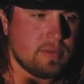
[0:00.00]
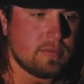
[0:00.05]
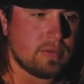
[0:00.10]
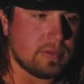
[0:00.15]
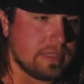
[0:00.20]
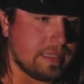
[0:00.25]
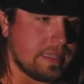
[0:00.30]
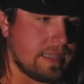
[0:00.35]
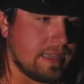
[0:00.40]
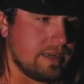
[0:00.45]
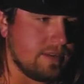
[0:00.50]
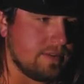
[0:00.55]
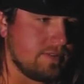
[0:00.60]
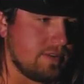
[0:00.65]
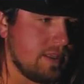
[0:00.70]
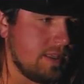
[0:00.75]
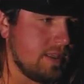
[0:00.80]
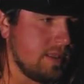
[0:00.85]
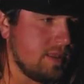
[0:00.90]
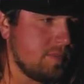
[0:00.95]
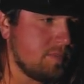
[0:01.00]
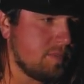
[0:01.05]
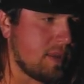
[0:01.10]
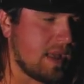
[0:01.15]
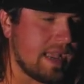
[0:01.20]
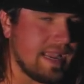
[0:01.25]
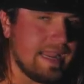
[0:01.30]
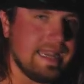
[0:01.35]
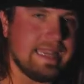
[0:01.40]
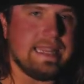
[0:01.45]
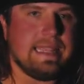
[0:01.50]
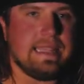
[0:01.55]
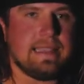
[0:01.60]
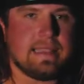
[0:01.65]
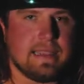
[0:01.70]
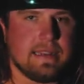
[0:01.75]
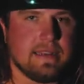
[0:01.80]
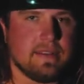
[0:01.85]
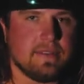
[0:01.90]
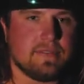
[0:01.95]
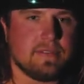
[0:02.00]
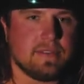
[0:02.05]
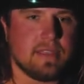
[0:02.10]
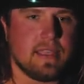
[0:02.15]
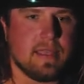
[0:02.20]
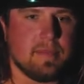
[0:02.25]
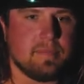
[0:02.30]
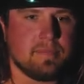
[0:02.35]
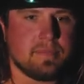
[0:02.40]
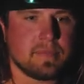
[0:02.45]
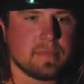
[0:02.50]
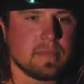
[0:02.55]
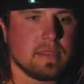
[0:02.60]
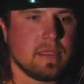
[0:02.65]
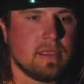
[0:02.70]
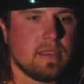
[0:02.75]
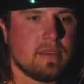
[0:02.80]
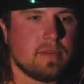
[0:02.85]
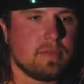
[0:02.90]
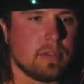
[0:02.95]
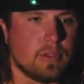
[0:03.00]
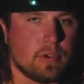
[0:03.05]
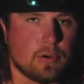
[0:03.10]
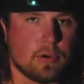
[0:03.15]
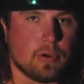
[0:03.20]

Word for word: really kind of piney, kind of uh, real